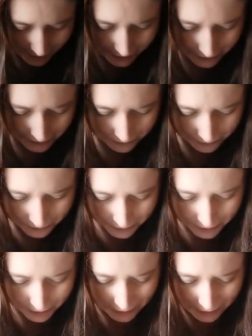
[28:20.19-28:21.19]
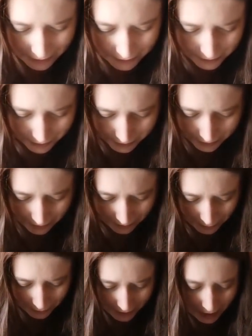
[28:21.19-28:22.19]
I am
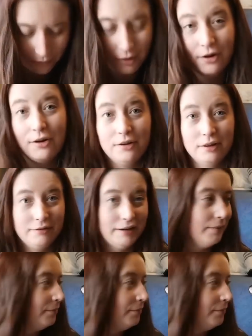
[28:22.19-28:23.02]
okay with all the